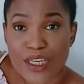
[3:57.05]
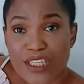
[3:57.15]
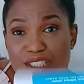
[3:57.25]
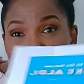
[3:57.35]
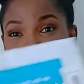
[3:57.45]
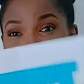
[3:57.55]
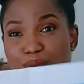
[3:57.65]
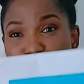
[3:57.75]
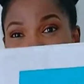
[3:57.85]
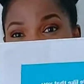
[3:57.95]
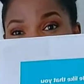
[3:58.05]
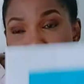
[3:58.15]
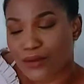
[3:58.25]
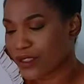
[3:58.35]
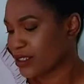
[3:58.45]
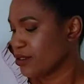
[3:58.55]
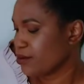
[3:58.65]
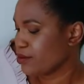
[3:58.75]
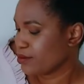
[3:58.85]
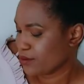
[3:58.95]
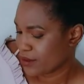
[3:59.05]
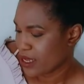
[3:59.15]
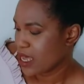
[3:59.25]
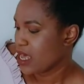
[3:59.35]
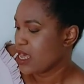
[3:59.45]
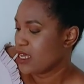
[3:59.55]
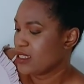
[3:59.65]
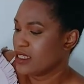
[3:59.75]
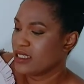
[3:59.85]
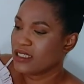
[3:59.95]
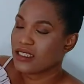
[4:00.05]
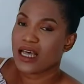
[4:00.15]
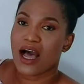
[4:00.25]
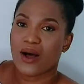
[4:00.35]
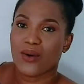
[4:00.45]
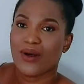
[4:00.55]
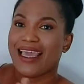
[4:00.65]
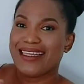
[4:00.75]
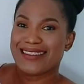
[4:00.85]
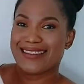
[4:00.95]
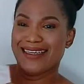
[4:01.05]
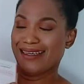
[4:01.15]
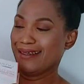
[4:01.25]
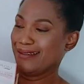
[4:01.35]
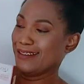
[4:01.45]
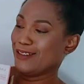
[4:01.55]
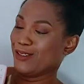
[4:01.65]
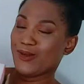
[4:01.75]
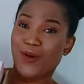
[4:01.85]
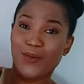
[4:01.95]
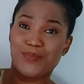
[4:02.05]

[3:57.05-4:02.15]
It is from Aldi. This is how it is. It's so